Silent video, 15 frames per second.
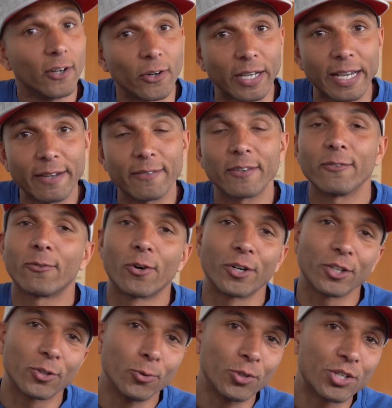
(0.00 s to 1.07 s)
okay, for
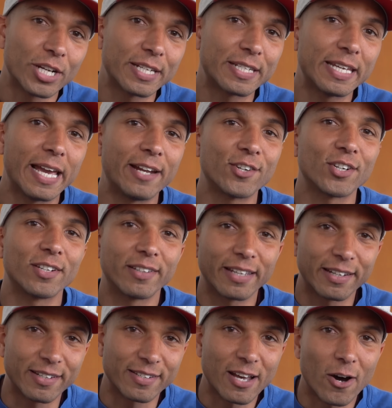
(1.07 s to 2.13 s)
the 2JZ engine
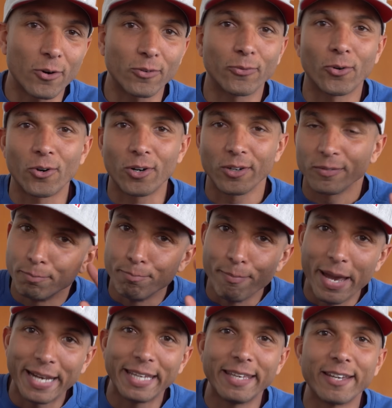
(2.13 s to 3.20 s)
that is out for
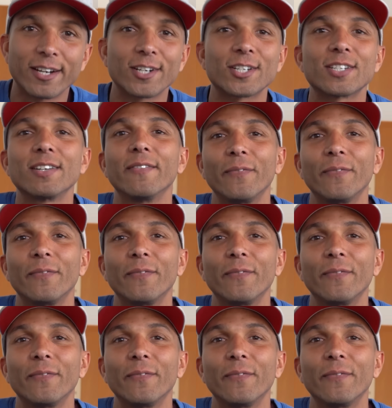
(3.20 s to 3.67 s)
many years,